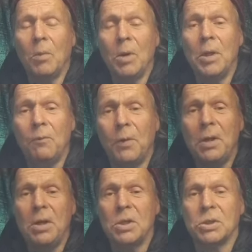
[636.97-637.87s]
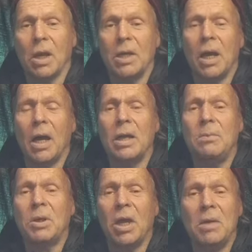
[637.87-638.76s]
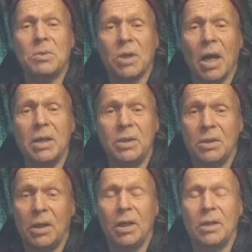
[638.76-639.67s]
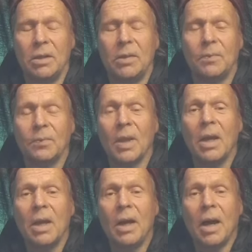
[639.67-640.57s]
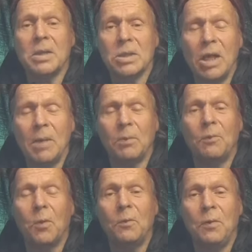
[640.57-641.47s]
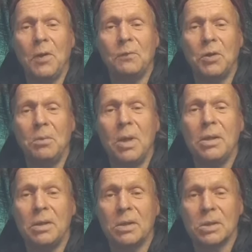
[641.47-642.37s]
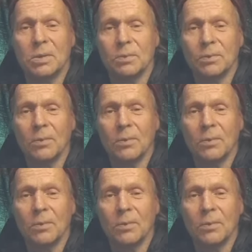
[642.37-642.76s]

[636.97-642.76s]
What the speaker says: And when they finished, I became tired, and I slept for 15 minutes.